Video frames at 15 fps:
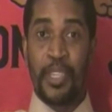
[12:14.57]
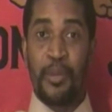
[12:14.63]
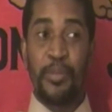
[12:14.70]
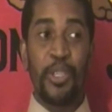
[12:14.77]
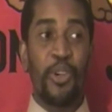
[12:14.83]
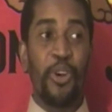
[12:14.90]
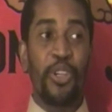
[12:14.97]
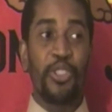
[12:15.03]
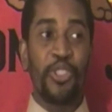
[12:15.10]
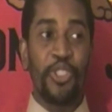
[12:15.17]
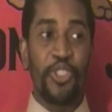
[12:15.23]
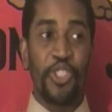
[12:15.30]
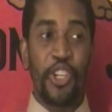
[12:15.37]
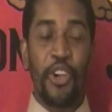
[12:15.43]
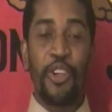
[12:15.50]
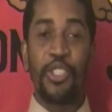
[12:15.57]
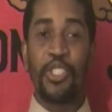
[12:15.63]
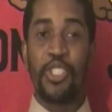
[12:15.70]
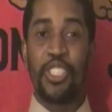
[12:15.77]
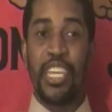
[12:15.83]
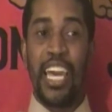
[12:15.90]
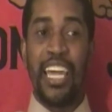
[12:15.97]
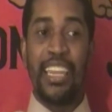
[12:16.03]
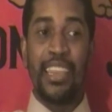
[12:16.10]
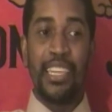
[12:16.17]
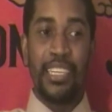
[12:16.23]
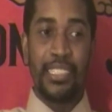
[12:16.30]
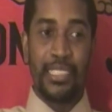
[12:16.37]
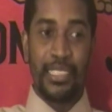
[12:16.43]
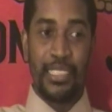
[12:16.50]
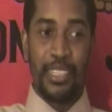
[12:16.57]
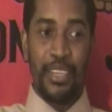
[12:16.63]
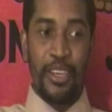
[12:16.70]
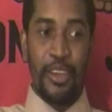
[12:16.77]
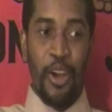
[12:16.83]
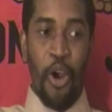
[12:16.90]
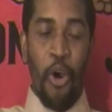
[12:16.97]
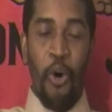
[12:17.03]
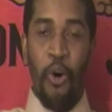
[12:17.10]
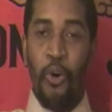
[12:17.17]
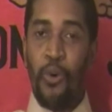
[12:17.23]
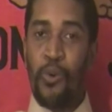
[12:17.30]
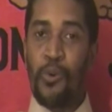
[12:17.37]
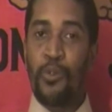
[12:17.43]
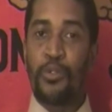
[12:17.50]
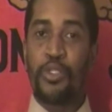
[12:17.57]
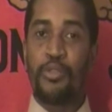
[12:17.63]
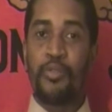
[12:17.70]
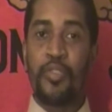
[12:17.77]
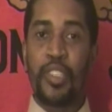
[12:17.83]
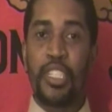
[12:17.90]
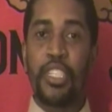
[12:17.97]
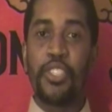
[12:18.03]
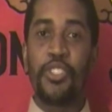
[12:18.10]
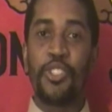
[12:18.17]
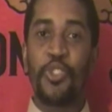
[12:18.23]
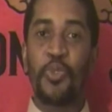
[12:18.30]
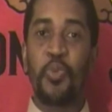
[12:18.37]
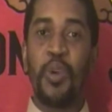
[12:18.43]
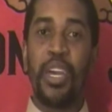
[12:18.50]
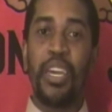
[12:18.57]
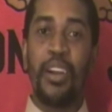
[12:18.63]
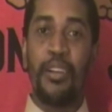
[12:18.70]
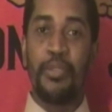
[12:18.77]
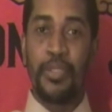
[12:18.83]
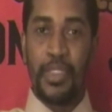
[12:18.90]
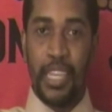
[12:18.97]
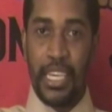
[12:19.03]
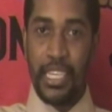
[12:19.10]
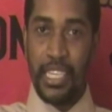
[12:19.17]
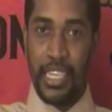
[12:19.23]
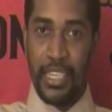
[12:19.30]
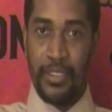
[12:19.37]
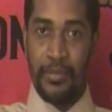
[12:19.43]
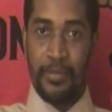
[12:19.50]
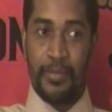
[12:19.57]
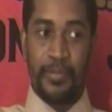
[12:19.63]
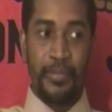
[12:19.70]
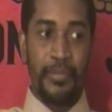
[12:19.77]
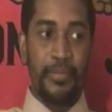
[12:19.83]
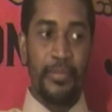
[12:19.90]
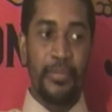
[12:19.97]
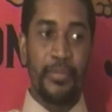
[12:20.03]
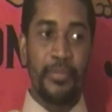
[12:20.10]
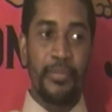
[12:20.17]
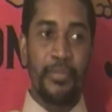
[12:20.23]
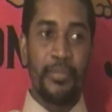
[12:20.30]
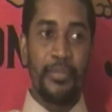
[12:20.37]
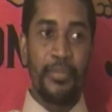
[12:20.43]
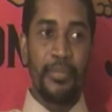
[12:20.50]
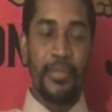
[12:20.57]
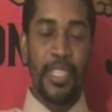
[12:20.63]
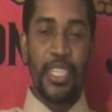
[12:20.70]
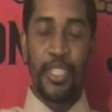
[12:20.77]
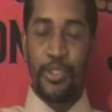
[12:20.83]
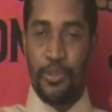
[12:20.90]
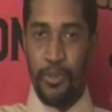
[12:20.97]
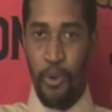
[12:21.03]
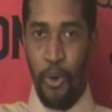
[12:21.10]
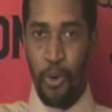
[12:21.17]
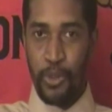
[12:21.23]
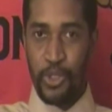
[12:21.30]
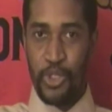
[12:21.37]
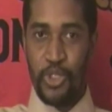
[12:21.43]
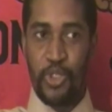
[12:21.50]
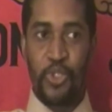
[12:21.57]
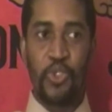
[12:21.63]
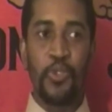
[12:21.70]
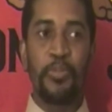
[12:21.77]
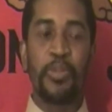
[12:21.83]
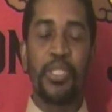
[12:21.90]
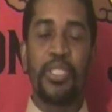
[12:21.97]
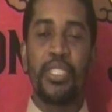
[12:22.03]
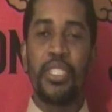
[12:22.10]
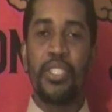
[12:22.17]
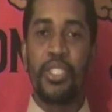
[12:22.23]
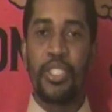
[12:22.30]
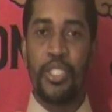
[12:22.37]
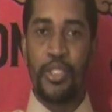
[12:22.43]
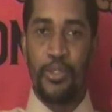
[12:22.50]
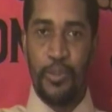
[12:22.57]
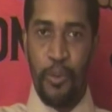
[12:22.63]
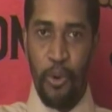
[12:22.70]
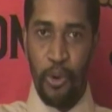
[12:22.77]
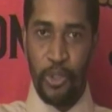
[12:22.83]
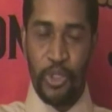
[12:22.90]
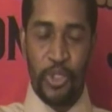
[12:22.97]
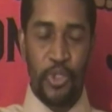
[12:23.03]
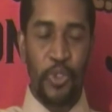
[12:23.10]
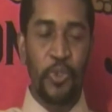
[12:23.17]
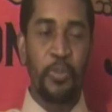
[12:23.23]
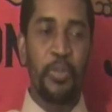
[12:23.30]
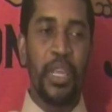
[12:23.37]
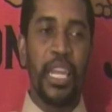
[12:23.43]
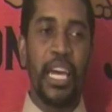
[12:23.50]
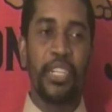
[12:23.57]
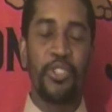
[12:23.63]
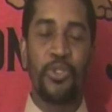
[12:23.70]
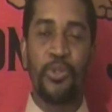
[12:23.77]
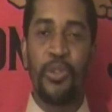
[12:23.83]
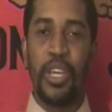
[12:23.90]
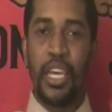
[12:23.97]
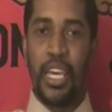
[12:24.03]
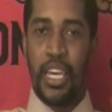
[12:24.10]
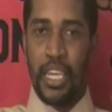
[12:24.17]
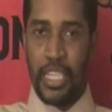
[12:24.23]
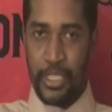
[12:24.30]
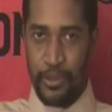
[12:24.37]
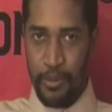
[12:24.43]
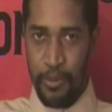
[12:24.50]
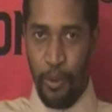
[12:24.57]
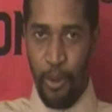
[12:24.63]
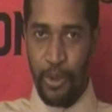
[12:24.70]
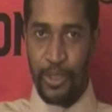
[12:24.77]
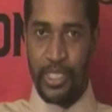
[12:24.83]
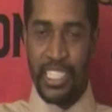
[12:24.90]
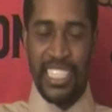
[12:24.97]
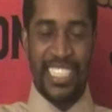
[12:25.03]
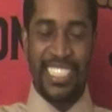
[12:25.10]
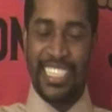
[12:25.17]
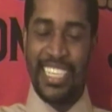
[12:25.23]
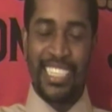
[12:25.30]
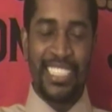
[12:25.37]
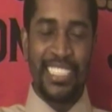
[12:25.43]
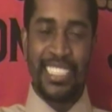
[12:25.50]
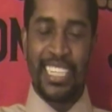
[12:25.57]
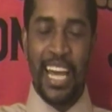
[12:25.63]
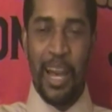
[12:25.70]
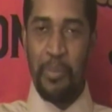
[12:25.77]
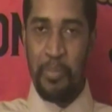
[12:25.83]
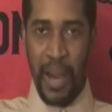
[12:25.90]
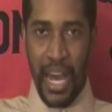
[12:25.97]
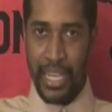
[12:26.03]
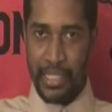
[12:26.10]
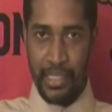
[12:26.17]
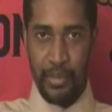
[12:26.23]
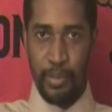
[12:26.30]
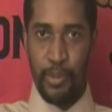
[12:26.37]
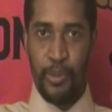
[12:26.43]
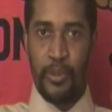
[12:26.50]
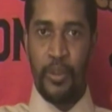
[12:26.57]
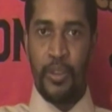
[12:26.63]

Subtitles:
because the church and this old religious way of thinking is false. Superstition is false. The supernatural is false. It is not possible.